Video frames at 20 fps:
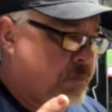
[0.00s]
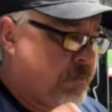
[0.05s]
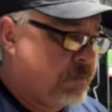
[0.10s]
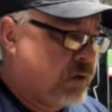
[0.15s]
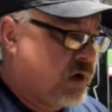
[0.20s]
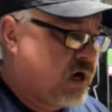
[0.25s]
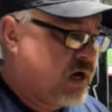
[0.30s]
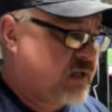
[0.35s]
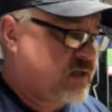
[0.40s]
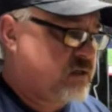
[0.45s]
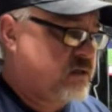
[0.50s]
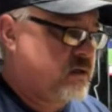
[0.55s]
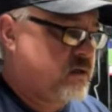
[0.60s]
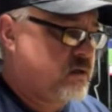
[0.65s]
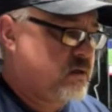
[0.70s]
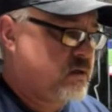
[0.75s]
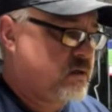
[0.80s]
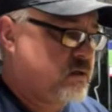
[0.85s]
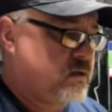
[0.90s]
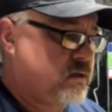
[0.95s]
But
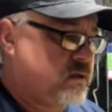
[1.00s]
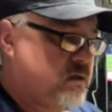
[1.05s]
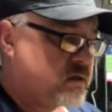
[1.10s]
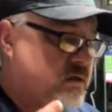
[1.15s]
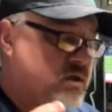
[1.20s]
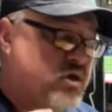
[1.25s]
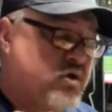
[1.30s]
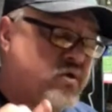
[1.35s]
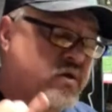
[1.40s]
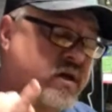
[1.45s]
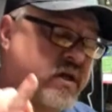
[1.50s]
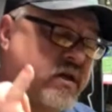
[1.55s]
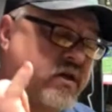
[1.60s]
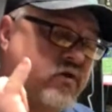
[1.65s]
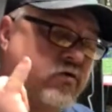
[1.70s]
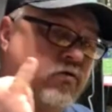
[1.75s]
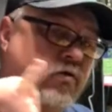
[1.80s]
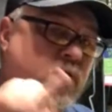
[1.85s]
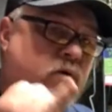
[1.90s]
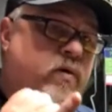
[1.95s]
you
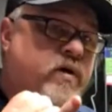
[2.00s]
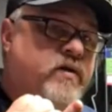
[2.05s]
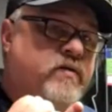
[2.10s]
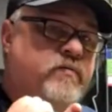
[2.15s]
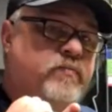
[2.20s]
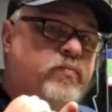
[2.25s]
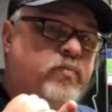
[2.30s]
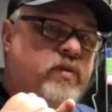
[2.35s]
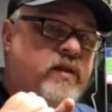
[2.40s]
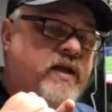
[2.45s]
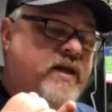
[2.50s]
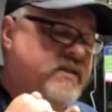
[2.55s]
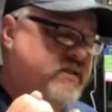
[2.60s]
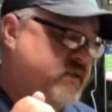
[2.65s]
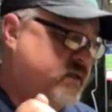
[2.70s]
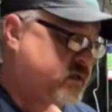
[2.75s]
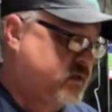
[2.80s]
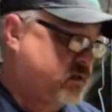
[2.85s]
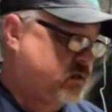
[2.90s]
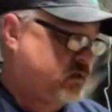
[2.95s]
can grow it
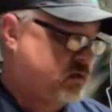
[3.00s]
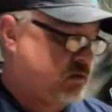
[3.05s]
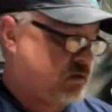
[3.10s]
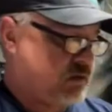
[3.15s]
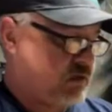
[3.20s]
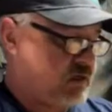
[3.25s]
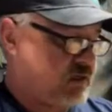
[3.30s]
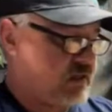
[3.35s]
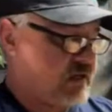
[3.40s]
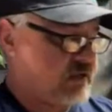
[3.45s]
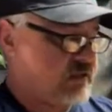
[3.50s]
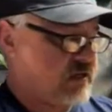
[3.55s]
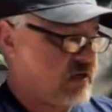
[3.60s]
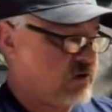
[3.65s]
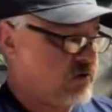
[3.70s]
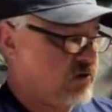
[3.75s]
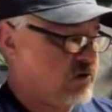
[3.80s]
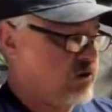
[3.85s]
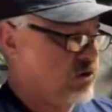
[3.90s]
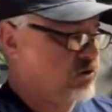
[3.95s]
planted, and that's
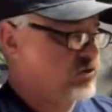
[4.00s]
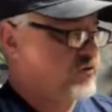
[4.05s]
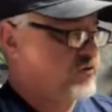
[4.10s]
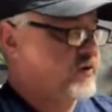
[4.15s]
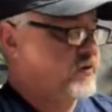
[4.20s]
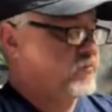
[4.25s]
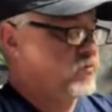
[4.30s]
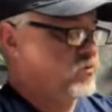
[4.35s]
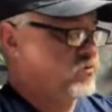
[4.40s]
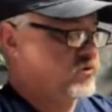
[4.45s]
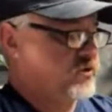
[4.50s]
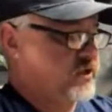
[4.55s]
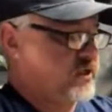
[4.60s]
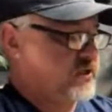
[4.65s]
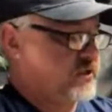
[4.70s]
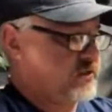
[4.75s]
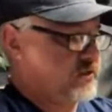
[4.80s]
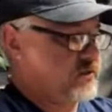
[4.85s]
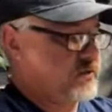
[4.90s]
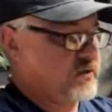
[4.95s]
how the nursery grows
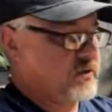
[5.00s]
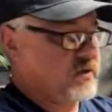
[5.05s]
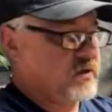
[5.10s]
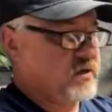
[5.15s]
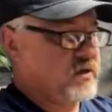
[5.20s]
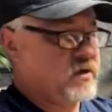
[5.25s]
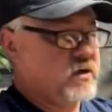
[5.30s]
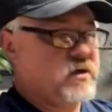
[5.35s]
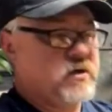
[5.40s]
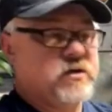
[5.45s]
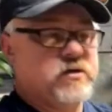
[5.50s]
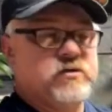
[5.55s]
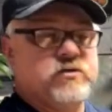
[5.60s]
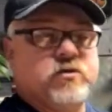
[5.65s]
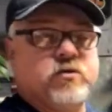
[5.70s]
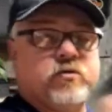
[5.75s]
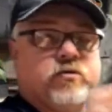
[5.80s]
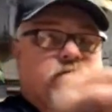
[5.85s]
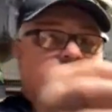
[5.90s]
these. So